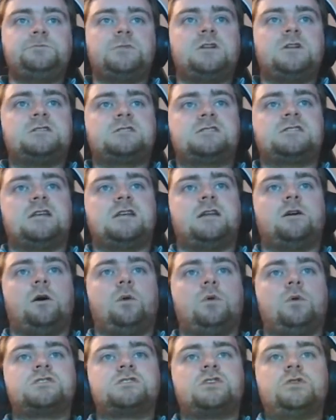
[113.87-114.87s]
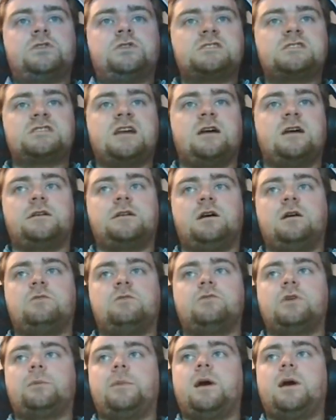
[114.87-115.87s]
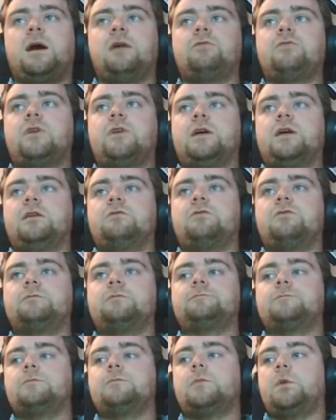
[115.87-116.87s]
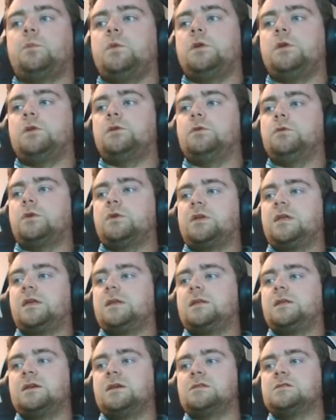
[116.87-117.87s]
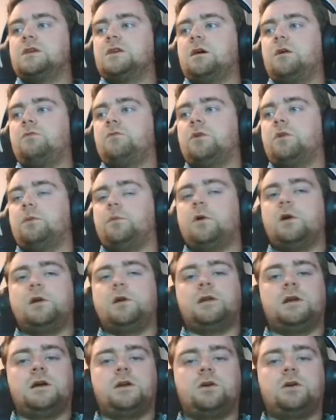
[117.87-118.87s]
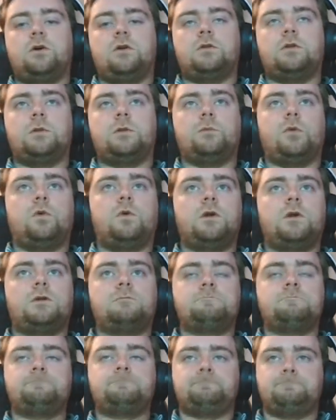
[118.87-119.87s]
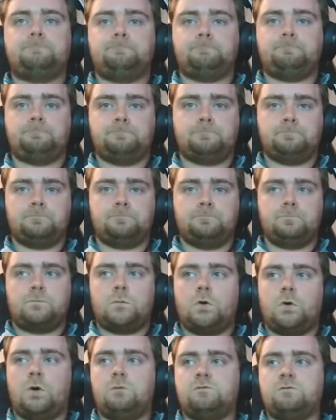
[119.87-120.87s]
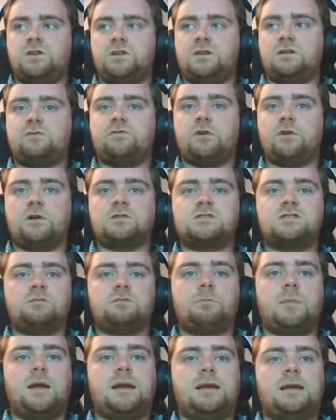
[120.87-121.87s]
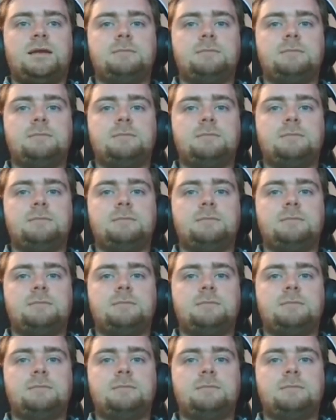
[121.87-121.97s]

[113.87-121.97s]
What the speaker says: As I said, always good to start off with a par 5. And we do kick things off with a birdie on hole number 1. Hopefully the first of many.